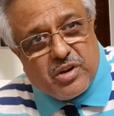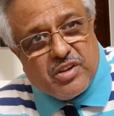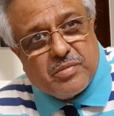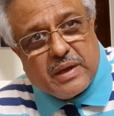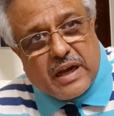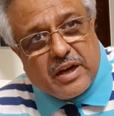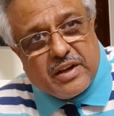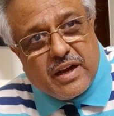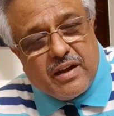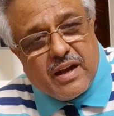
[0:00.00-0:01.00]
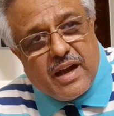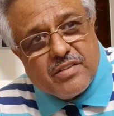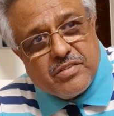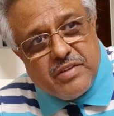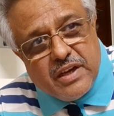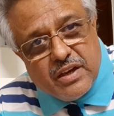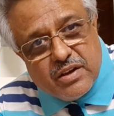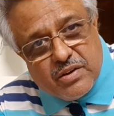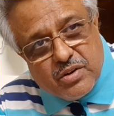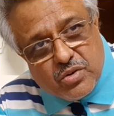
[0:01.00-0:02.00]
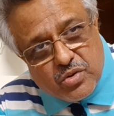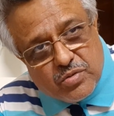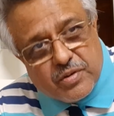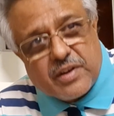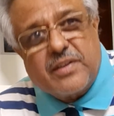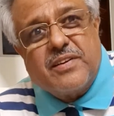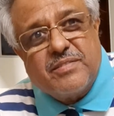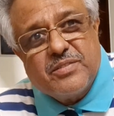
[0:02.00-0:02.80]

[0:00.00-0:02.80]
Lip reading: this big idea as we go further.